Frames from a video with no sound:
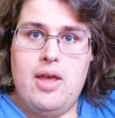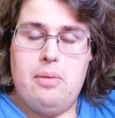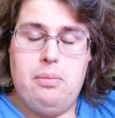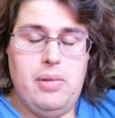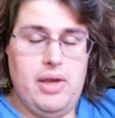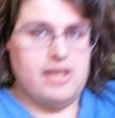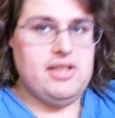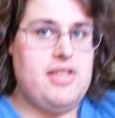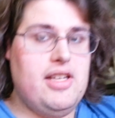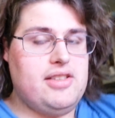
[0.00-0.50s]

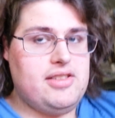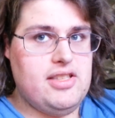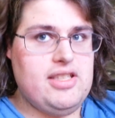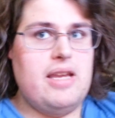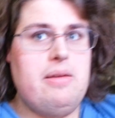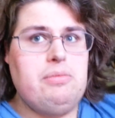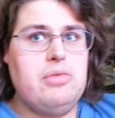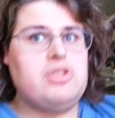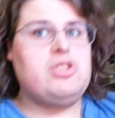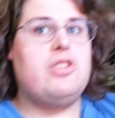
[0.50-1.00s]
Because it
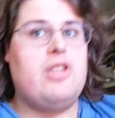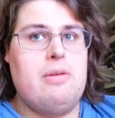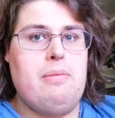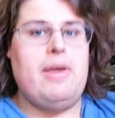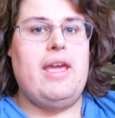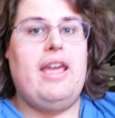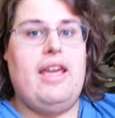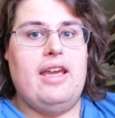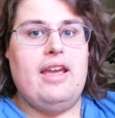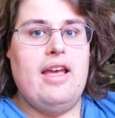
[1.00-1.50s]
seems to
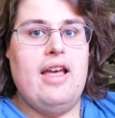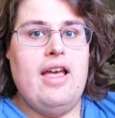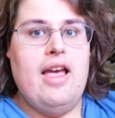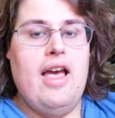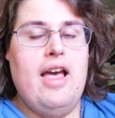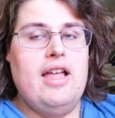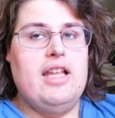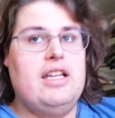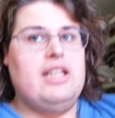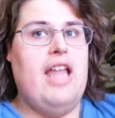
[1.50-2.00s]
me
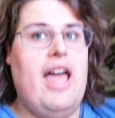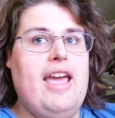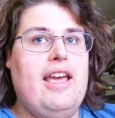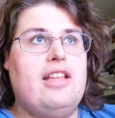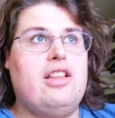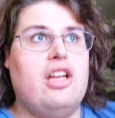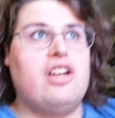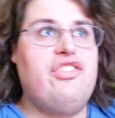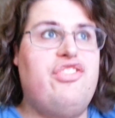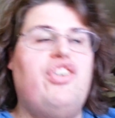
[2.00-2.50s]

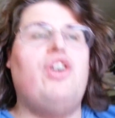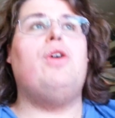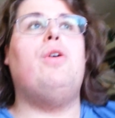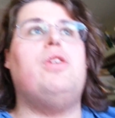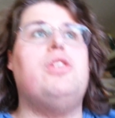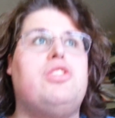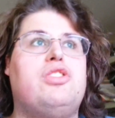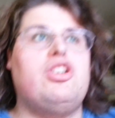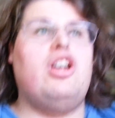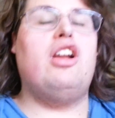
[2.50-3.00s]
like they're
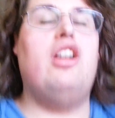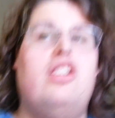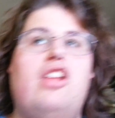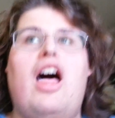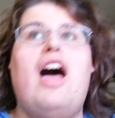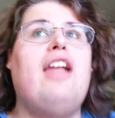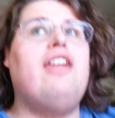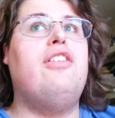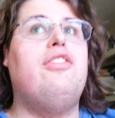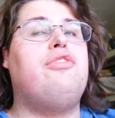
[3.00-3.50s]
focused on a
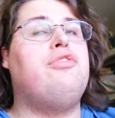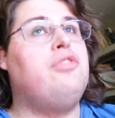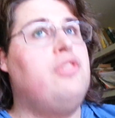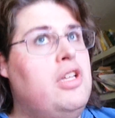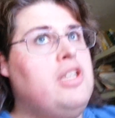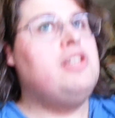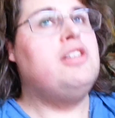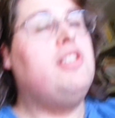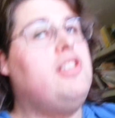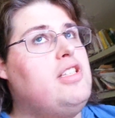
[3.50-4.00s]
lot of
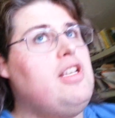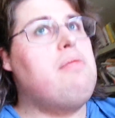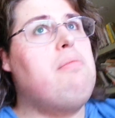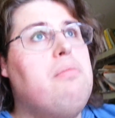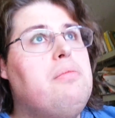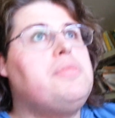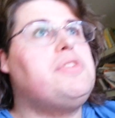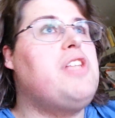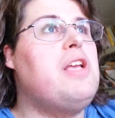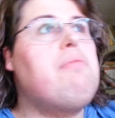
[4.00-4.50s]

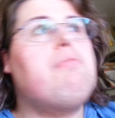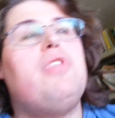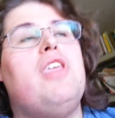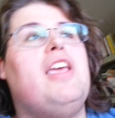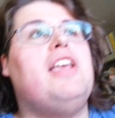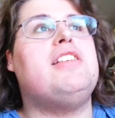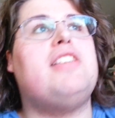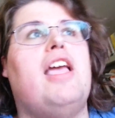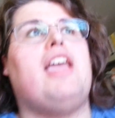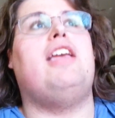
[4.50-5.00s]
some
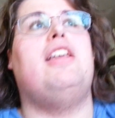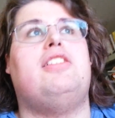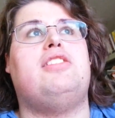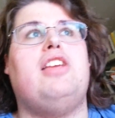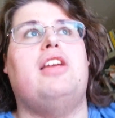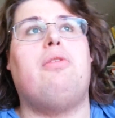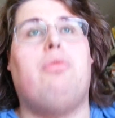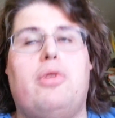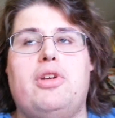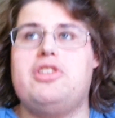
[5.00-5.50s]
things I could
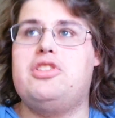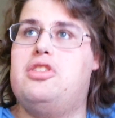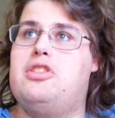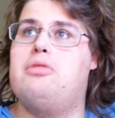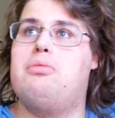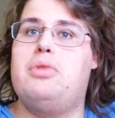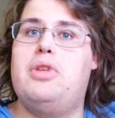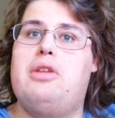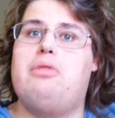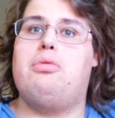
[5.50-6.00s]
say
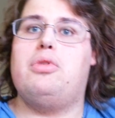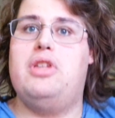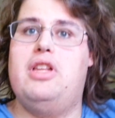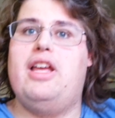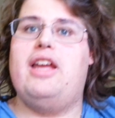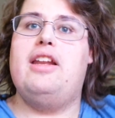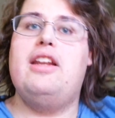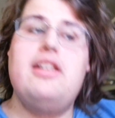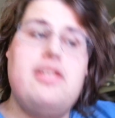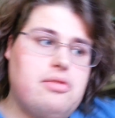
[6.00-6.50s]
reasonably
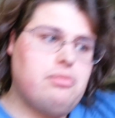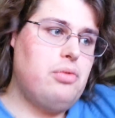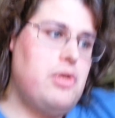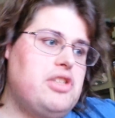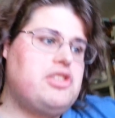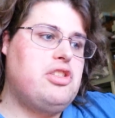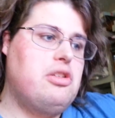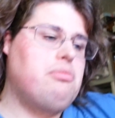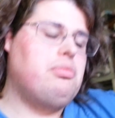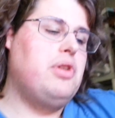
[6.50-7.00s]
related,
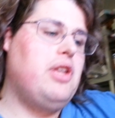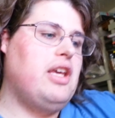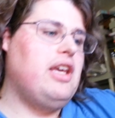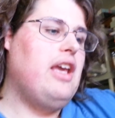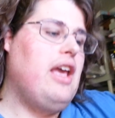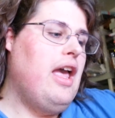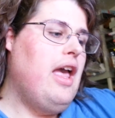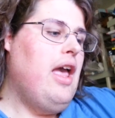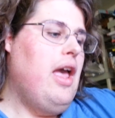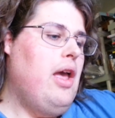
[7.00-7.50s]

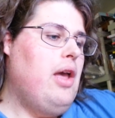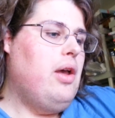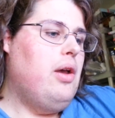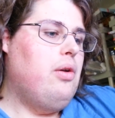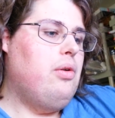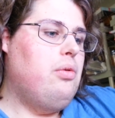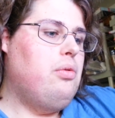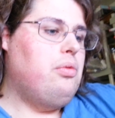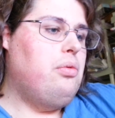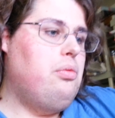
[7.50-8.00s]
reasonably
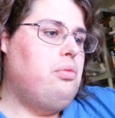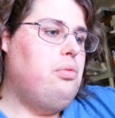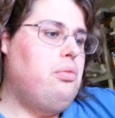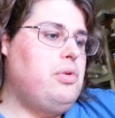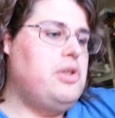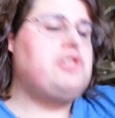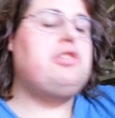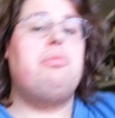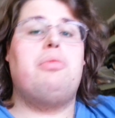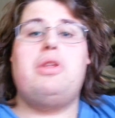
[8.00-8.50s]

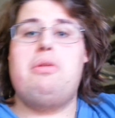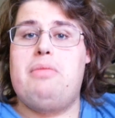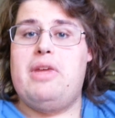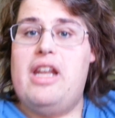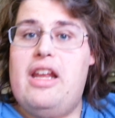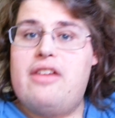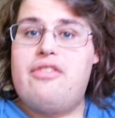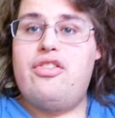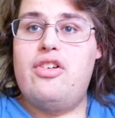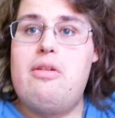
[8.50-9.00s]

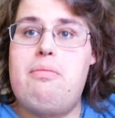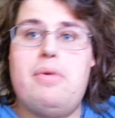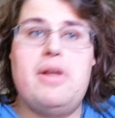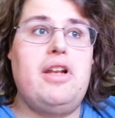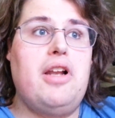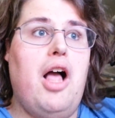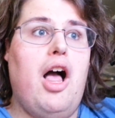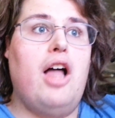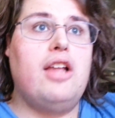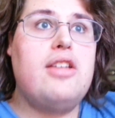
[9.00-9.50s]
meaningful,
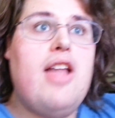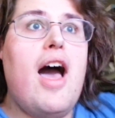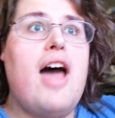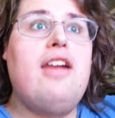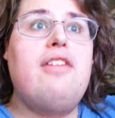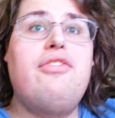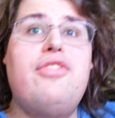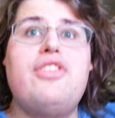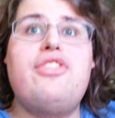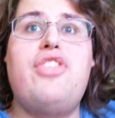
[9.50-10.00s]
but a
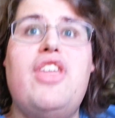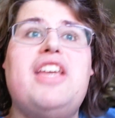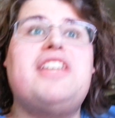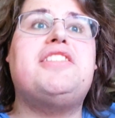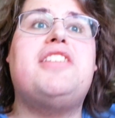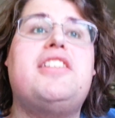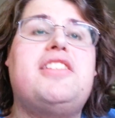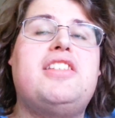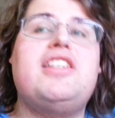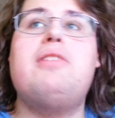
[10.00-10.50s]
lot of the
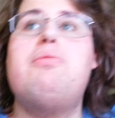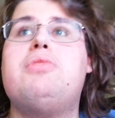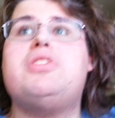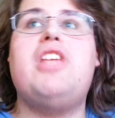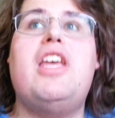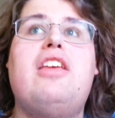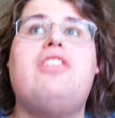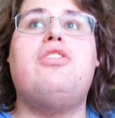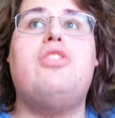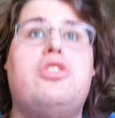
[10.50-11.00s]
things it seems
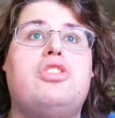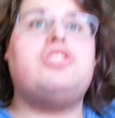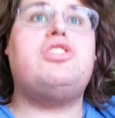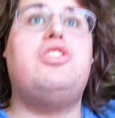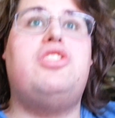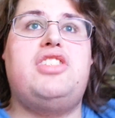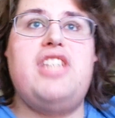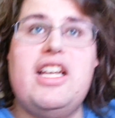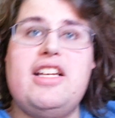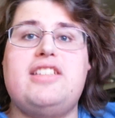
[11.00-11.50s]
like they're
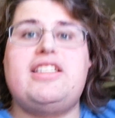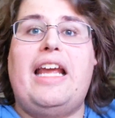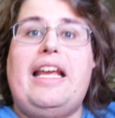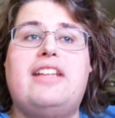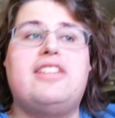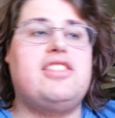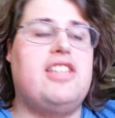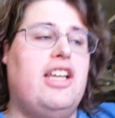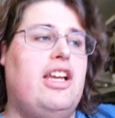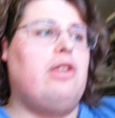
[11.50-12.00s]
just dick
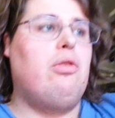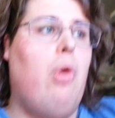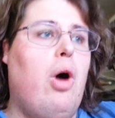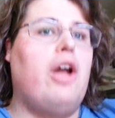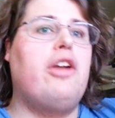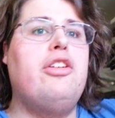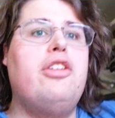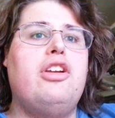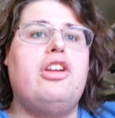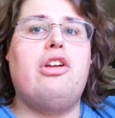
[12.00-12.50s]
dancing and
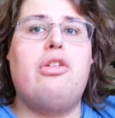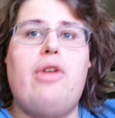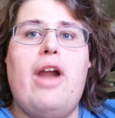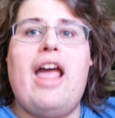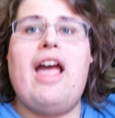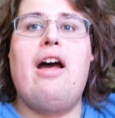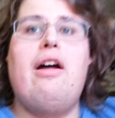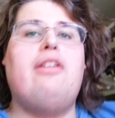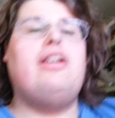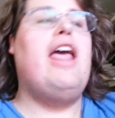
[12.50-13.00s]
wandering
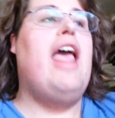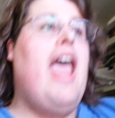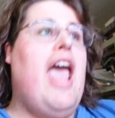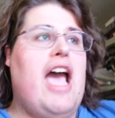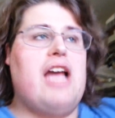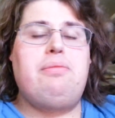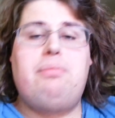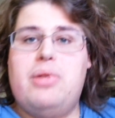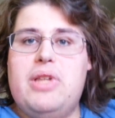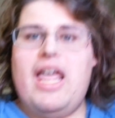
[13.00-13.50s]
around
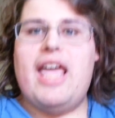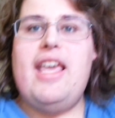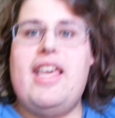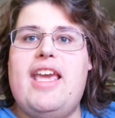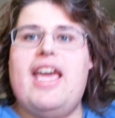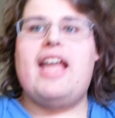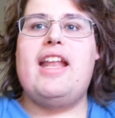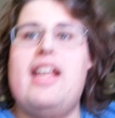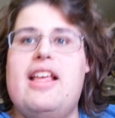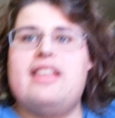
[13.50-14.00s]
and
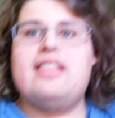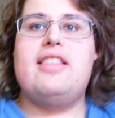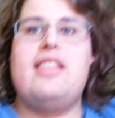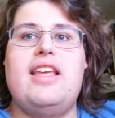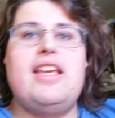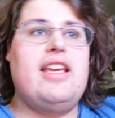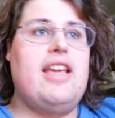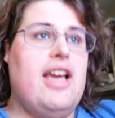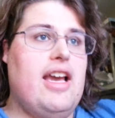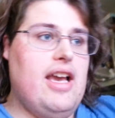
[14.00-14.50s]
placating
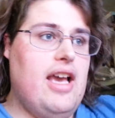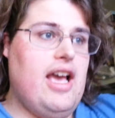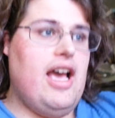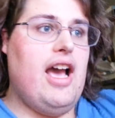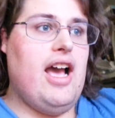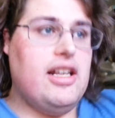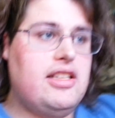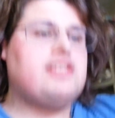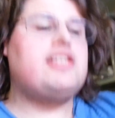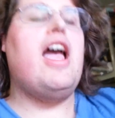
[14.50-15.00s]
the
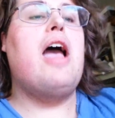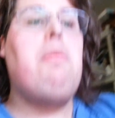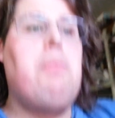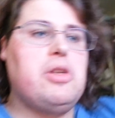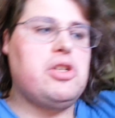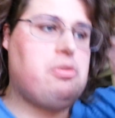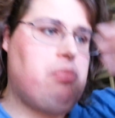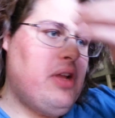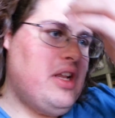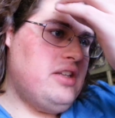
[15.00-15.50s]

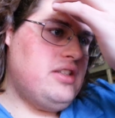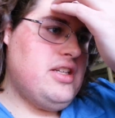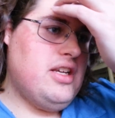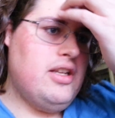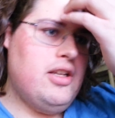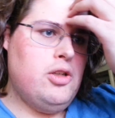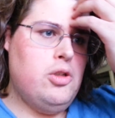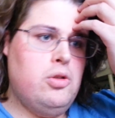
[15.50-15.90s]
establishment.